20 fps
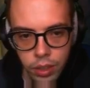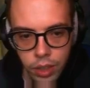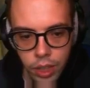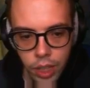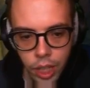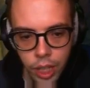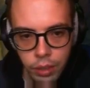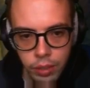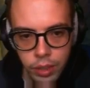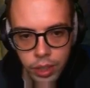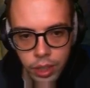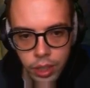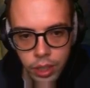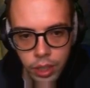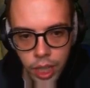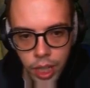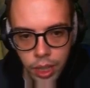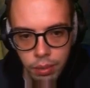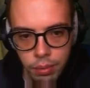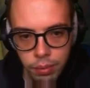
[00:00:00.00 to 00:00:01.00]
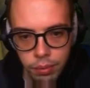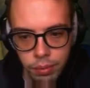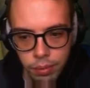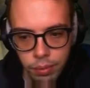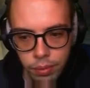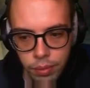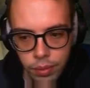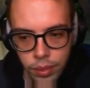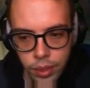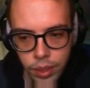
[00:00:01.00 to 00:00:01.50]
Heimerdinger,
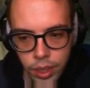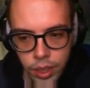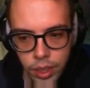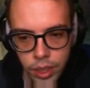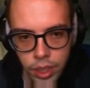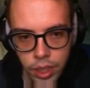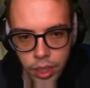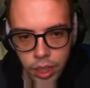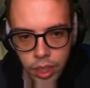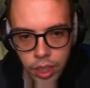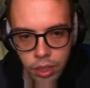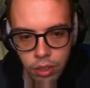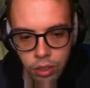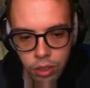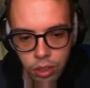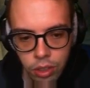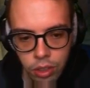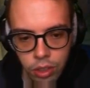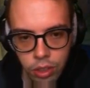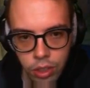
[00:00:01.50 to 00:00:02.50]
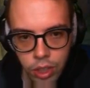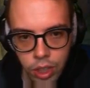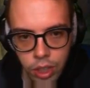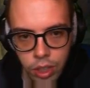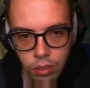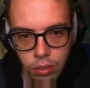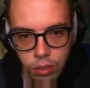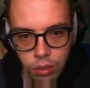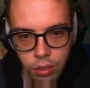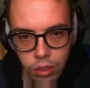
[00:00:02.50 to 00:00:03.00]
and no, just no
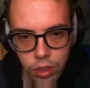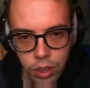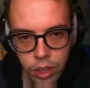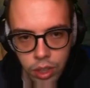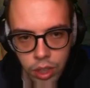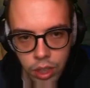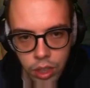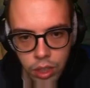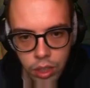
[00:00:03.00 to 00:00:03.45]
freaking...